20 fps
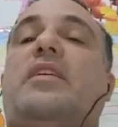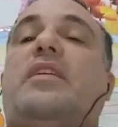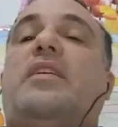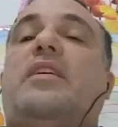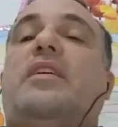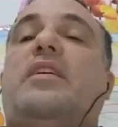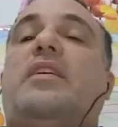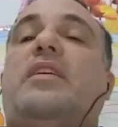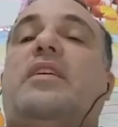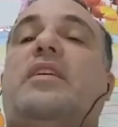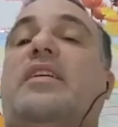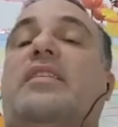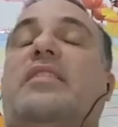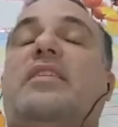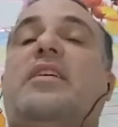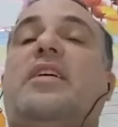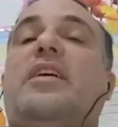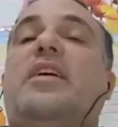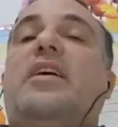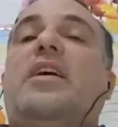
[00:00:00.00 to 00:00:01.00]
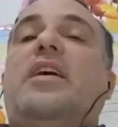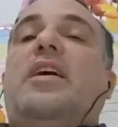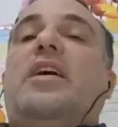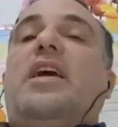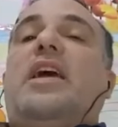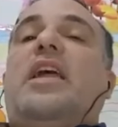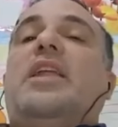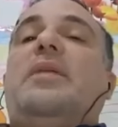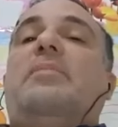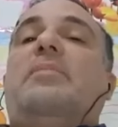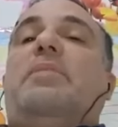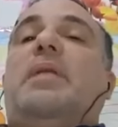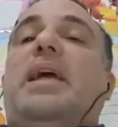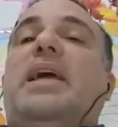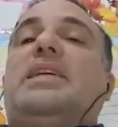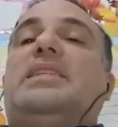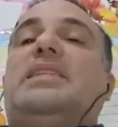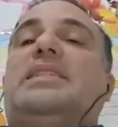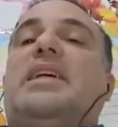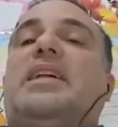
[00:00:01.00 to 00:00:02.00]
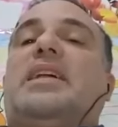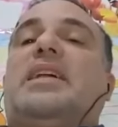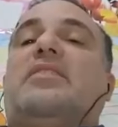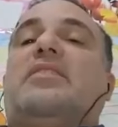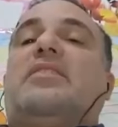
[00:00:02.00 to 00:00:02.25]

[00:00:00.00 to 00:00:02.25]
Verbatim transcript: attack any place that